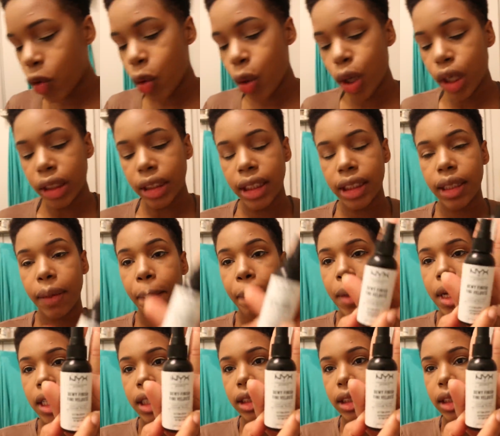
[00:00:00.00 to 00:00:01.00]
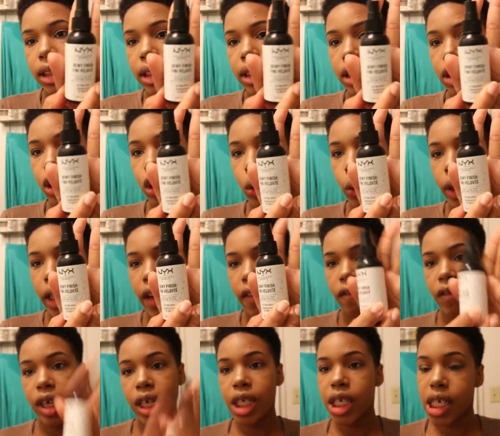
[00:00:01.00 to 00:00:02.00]
course, is a must, is doing a
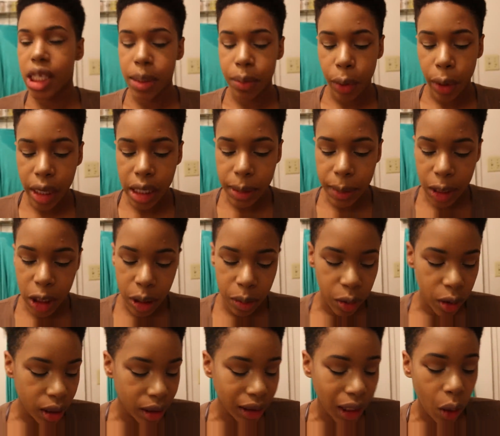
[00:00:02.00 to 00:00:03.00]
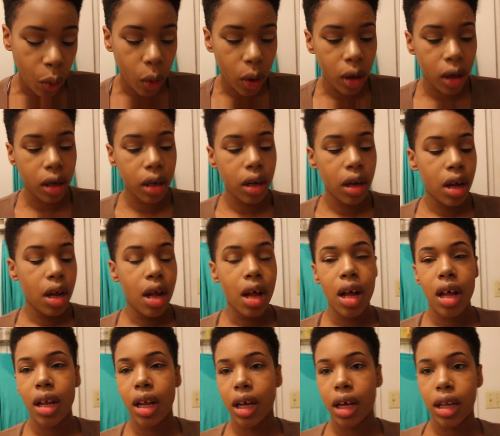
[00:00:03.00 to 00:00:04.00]
finishing spray, especially because I work
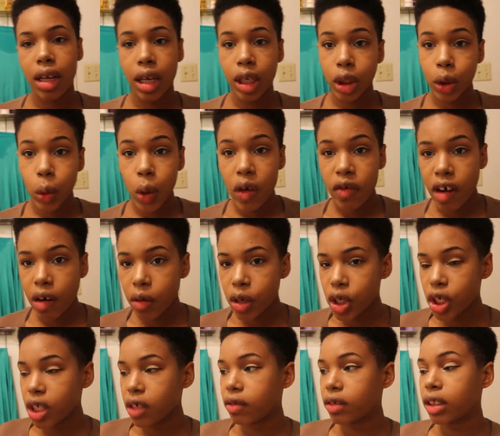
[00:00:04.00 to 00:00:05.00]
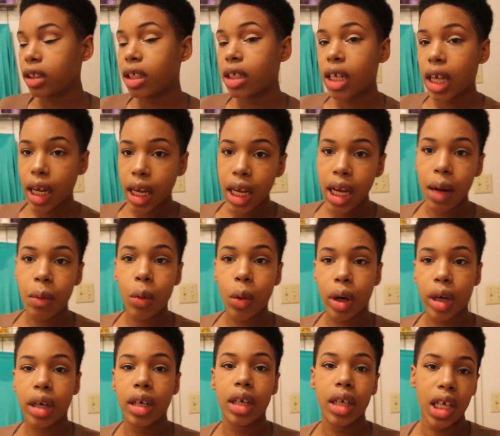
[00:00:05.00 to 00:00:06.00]
like a lot of twelve hour shifts. Today I'm
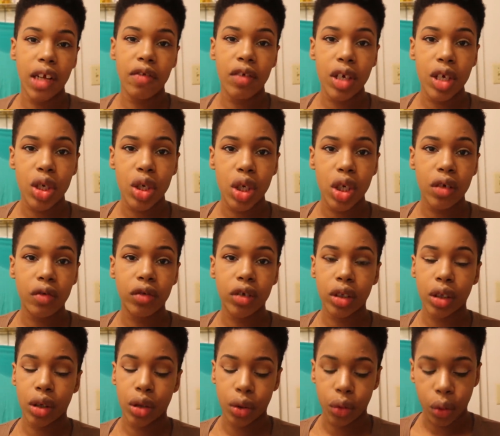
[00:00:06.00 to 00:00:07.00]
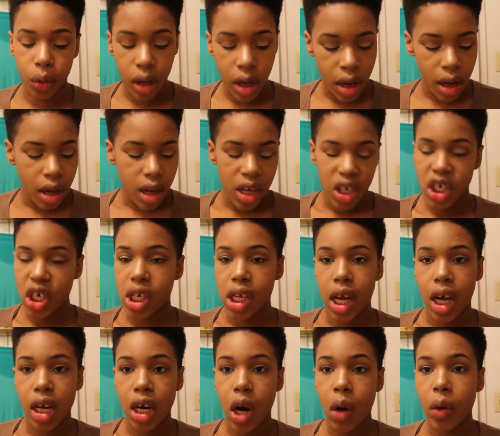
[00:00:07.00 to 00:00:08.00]
working an evening shift, so it's just an
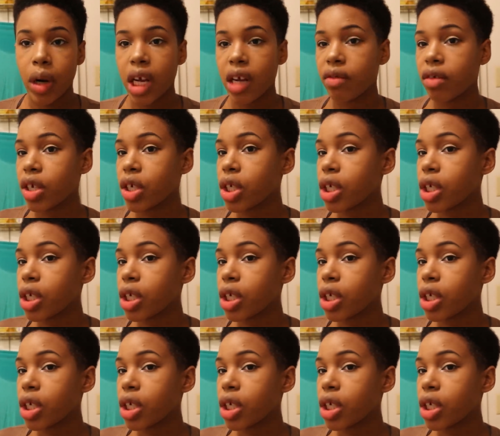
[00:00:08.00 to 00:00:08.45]
eight hour evening